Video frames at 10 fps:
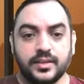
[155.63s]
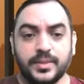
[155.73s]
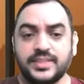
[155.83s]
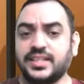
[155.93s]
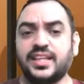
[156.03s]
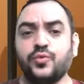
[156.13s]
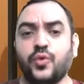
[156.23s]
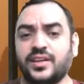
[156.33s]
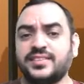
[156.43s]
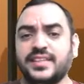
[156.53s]
Basically,
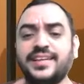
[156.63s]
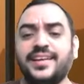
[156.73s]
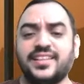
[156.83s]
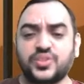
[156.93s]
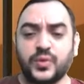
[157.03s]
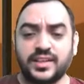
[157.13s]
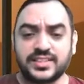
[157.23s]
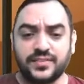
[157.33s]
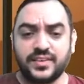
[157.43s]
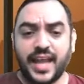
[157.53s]
what is Index
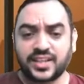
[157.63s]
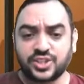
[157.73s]
27?